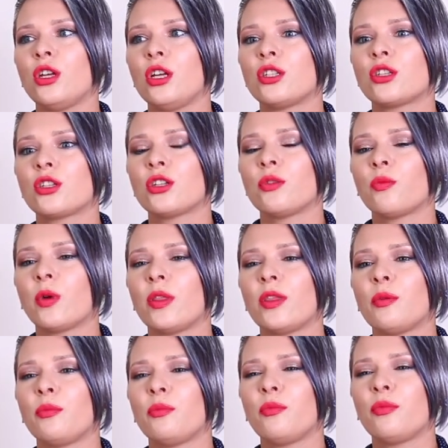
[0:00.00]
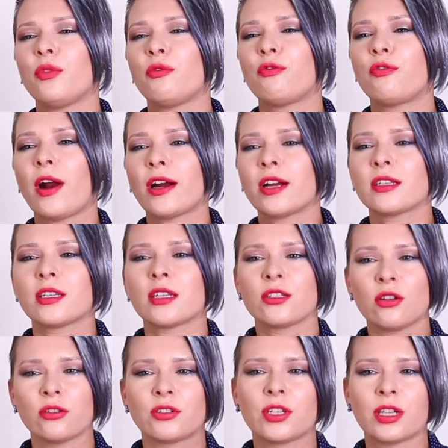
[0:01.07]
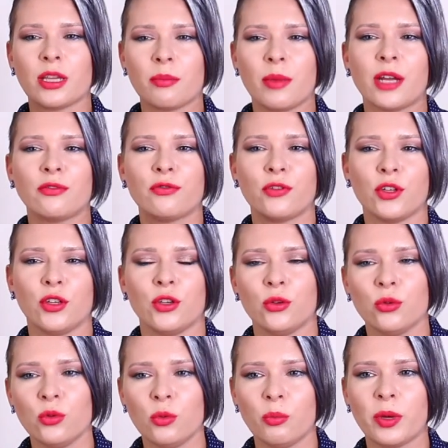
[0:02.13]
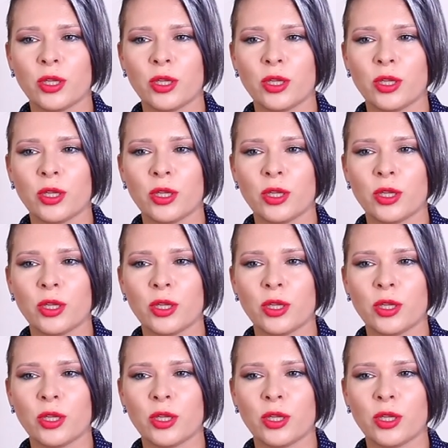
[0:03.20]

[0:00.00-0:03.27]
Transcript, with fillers: it's when the the fragrance is not necessarily made for you